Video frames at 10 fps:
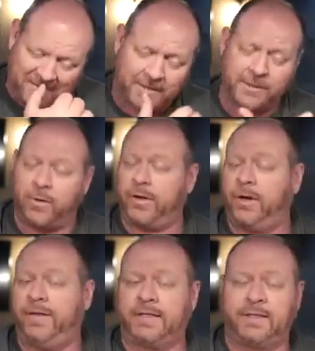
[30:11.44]
So
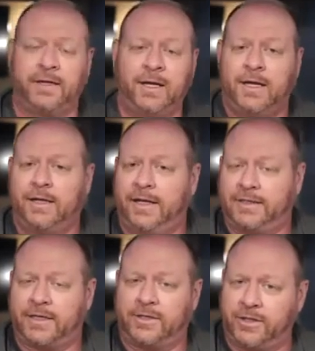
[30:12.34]

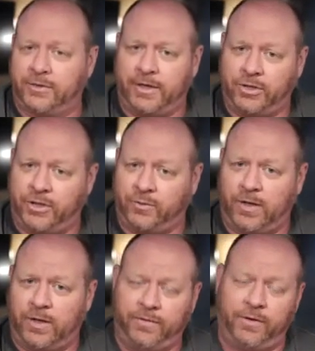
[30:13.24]
that's a consideration as
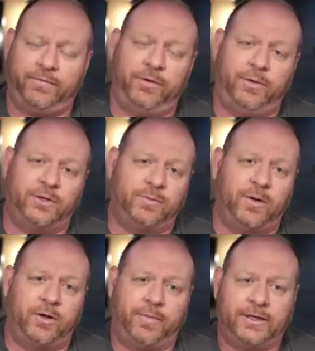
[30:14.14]
well. If you're doing
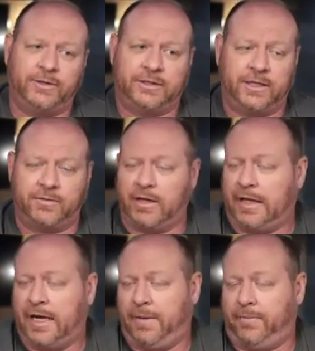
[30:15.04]
smaller batches, there's a
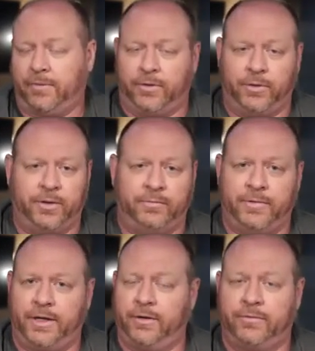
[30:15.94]
lot of people are doing
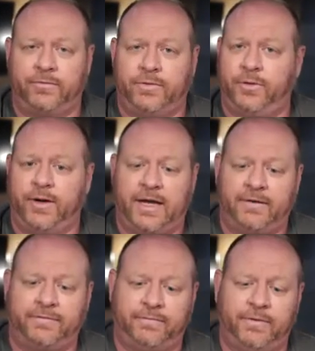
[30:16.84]
2 to
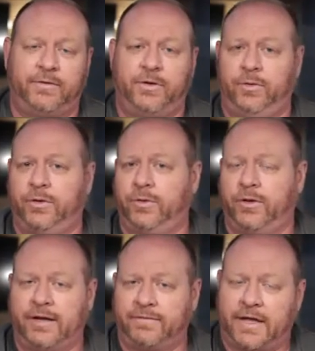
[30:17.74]

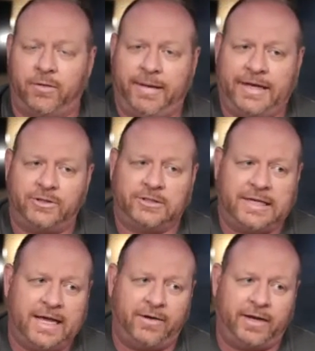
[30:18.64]
2.5 gallon batches
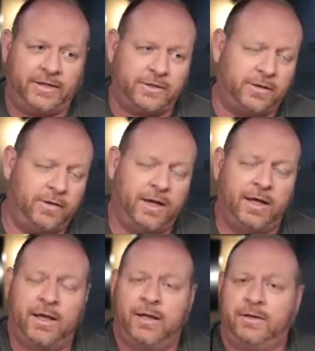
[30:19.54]
nowadays, and
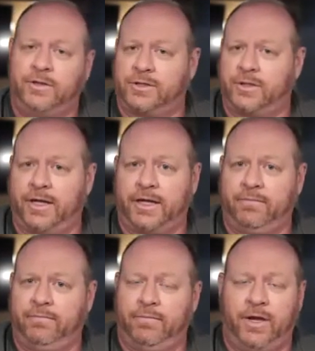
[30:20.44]
just so they
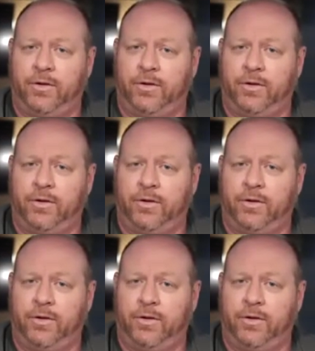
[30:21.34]
can